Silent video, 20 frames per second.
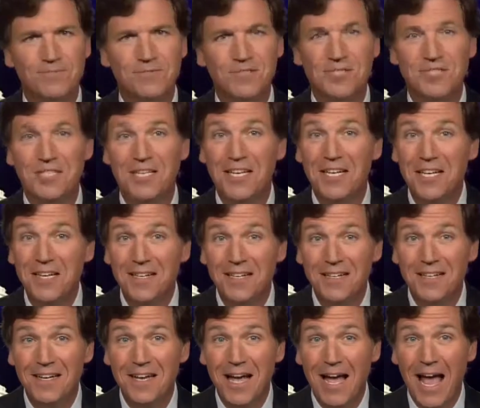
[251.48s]
See?
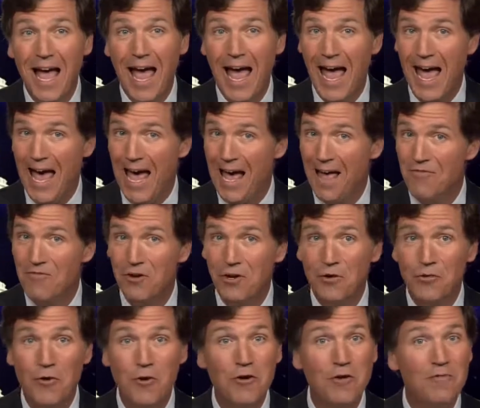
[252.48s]
Add the
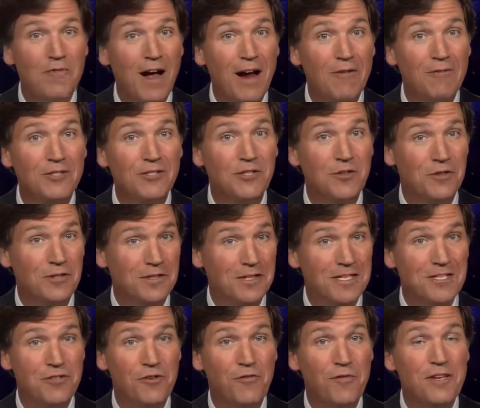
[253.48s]
coronavirus to the
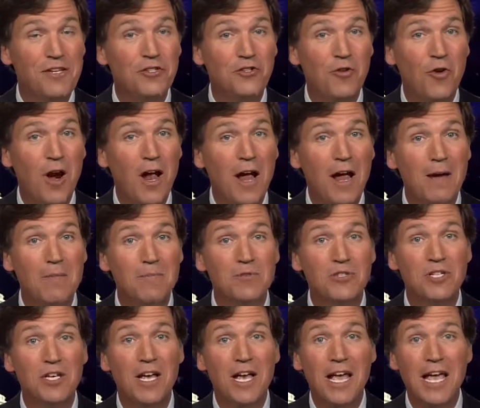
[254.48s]
list of his
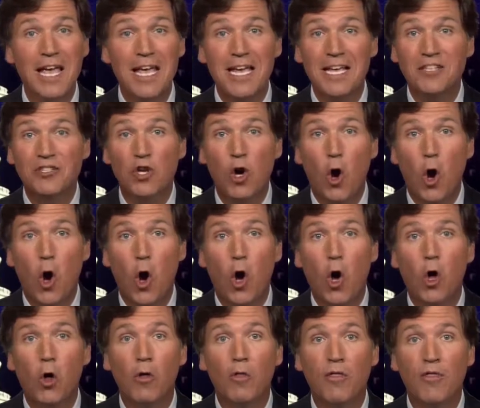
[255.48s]
crimes, it's
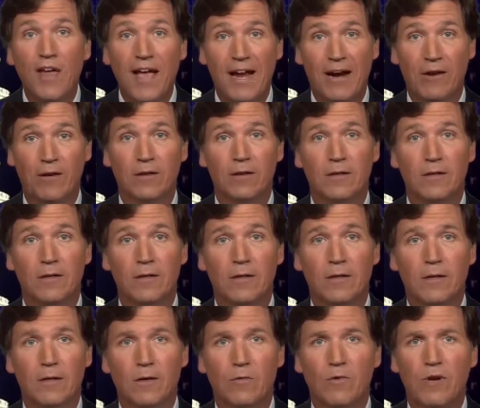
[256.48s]
all there
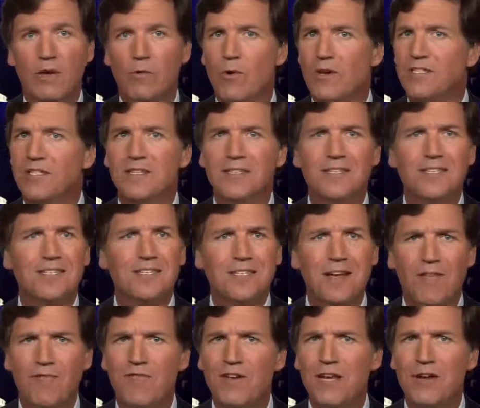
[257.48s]
when he wasn't
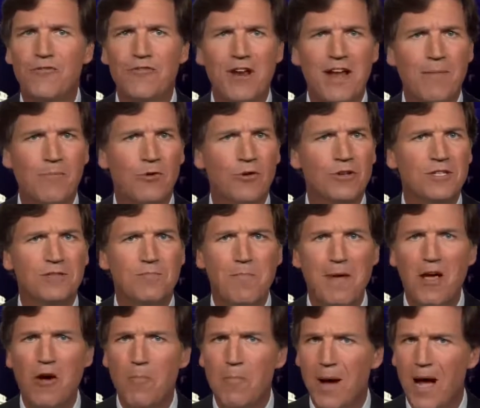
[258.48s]
stuffing your neighborhood's
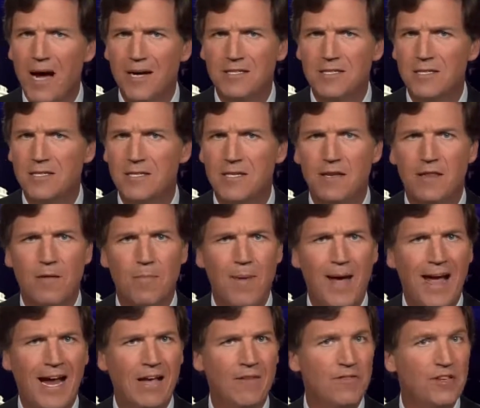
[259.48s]
mailboxes into the
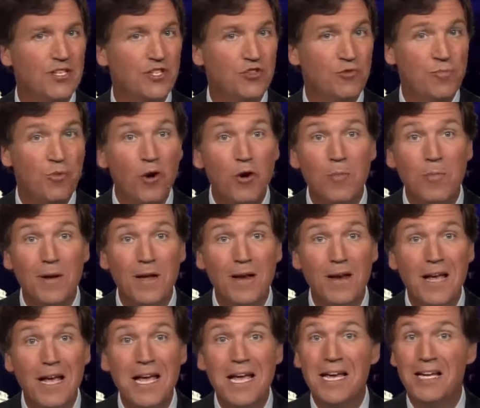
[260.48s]
back of his
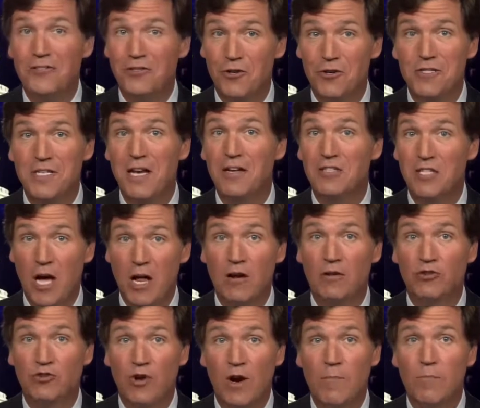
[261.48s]
Suburban, it turns out
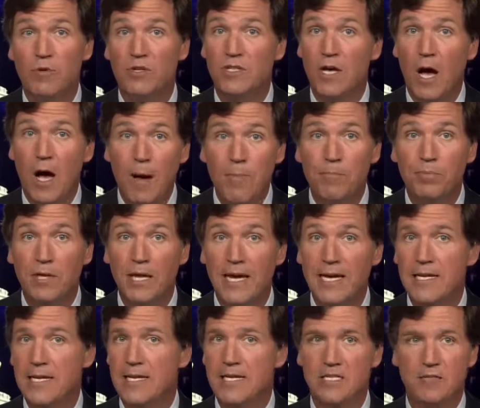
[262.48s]
Donald Trump was up
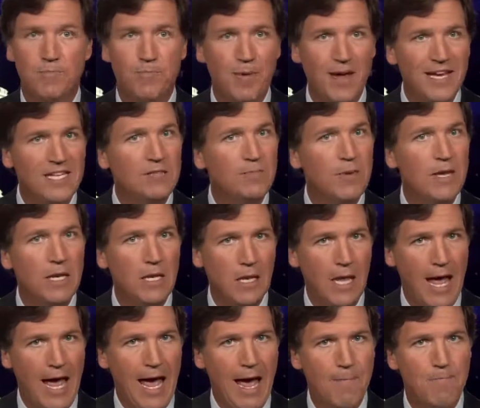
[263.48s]
late in his basement
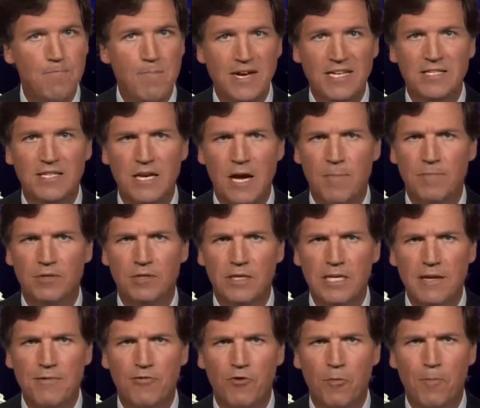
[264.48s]
lab mixing up
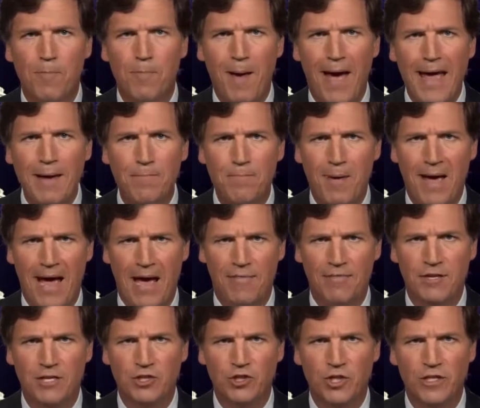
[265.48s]
lethal bat
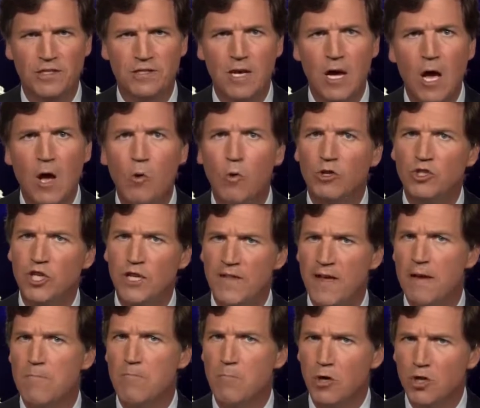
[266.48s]
pathogens, which he
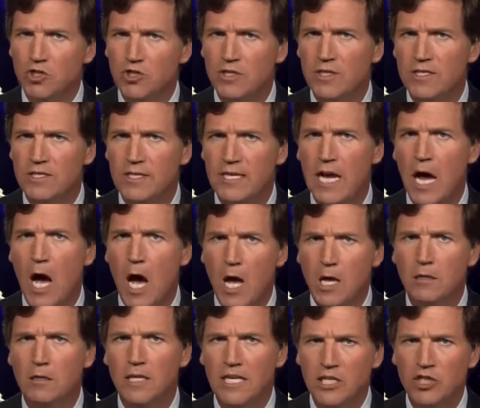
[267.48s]
then mercilessly
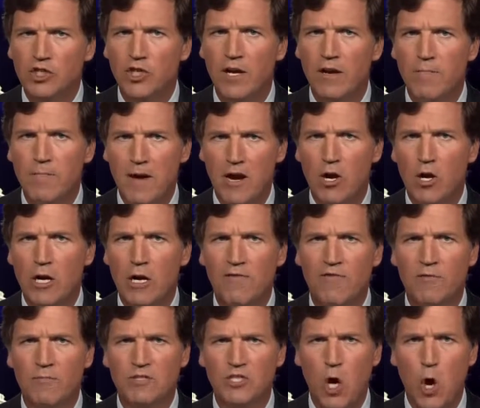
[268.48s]
unleashed on America
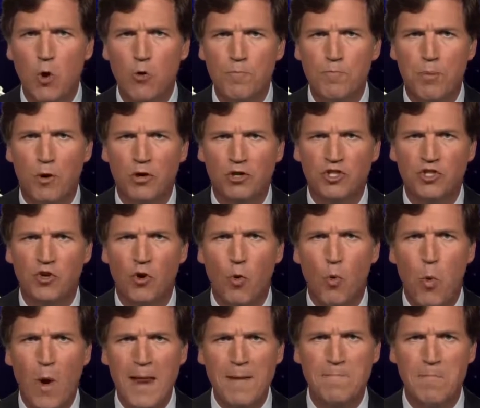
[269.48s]
from his own personal
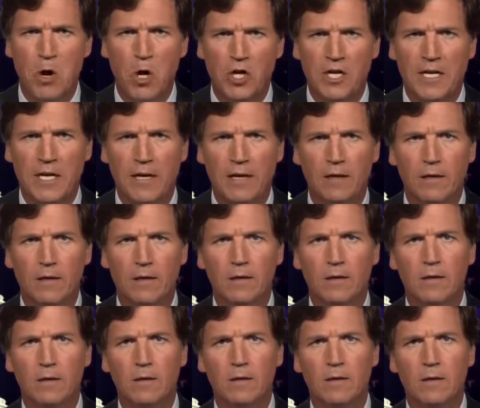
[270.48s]
wet market.
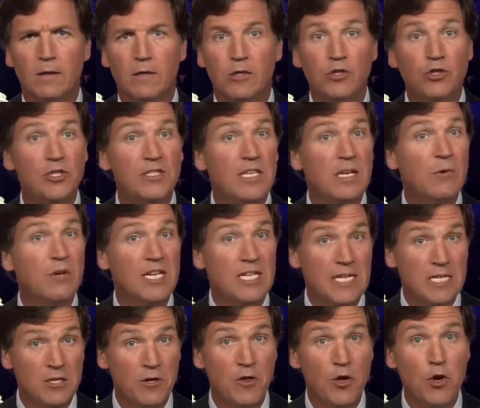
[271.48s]
You should see what he
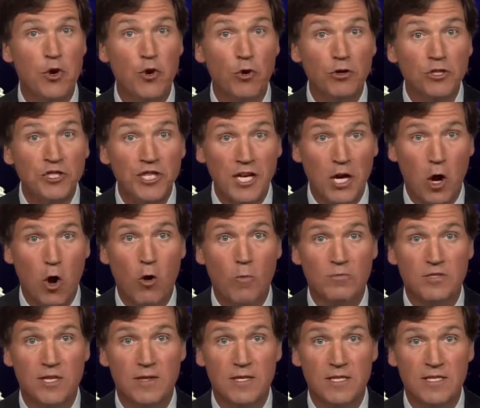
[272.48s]
did to the nursing
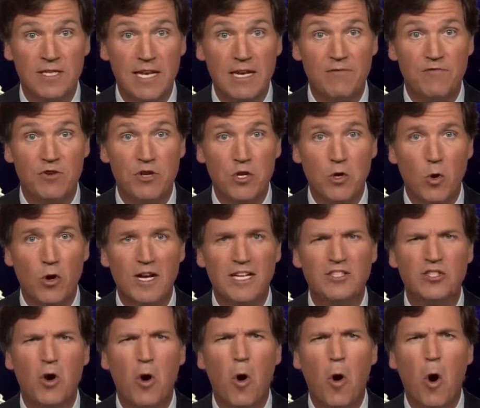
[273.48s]
homes in the state of New York.
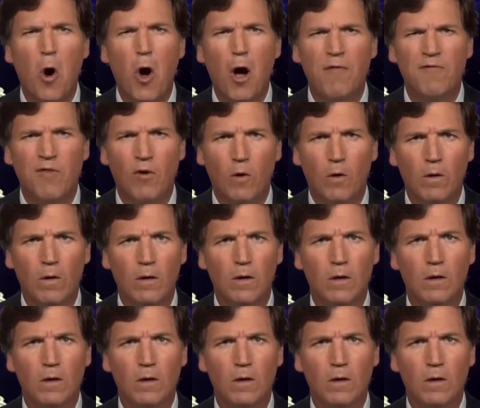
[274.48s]
It's awful.